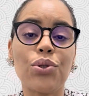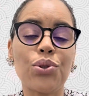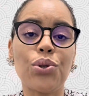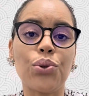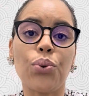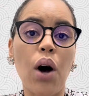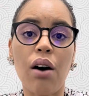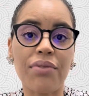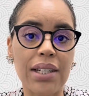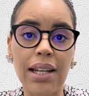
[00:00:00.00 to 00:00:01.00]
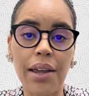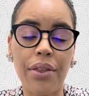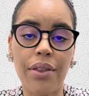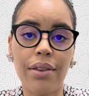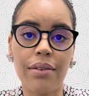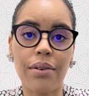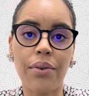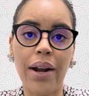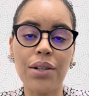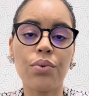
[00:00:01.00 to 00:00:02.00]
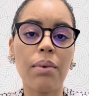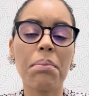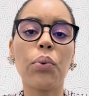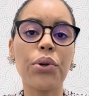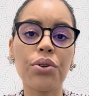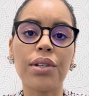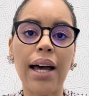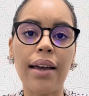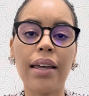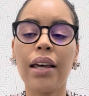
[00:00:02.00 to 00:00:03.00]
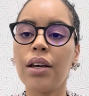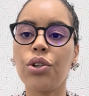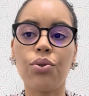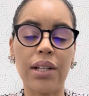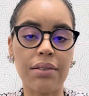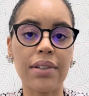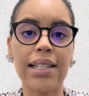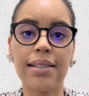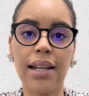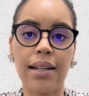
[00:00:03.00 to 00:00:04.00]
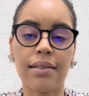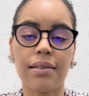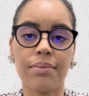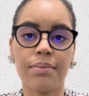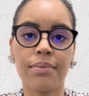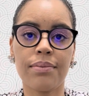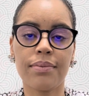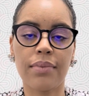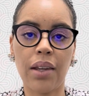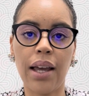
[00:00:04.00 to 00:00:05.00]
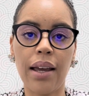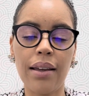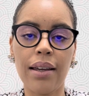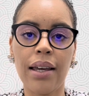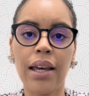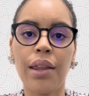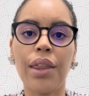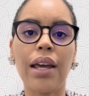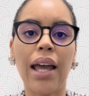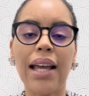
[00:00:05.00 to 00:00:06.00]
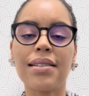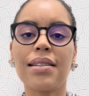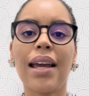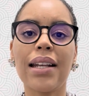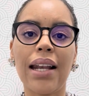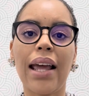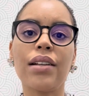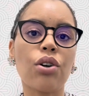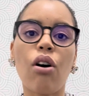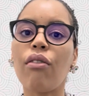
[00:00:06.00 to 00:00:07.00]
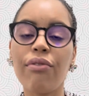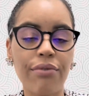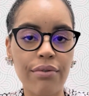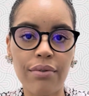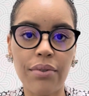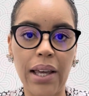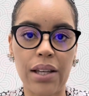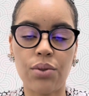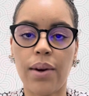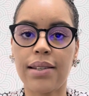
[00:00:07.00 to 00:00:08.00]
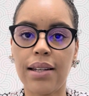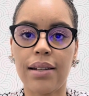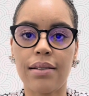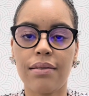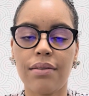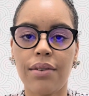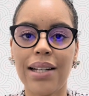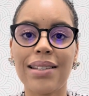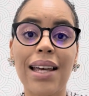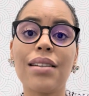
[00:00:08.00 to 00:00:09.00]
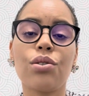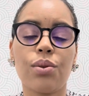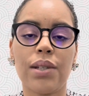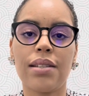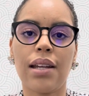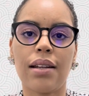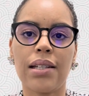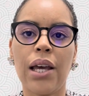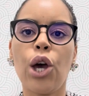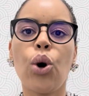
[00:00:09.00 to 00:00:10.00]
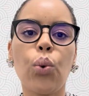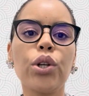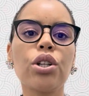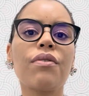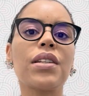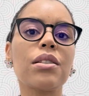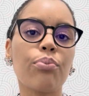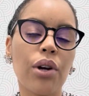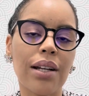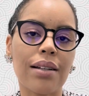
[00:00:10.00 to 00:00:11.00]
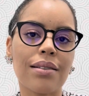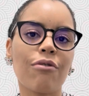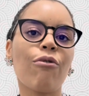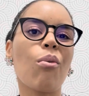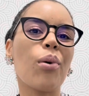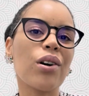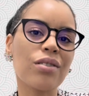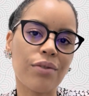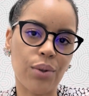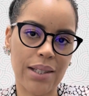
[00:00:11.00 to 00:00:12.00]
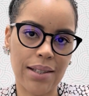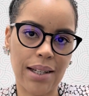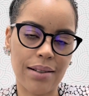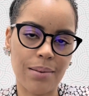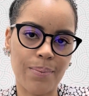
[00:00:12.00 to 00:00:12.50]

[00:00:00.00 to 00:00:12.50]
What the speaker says: to you after death. All right. Remember, when you die, you leave an estate. Okay. The estate late of XYZ. Right. That is your estate. Which of these products form part of your estate?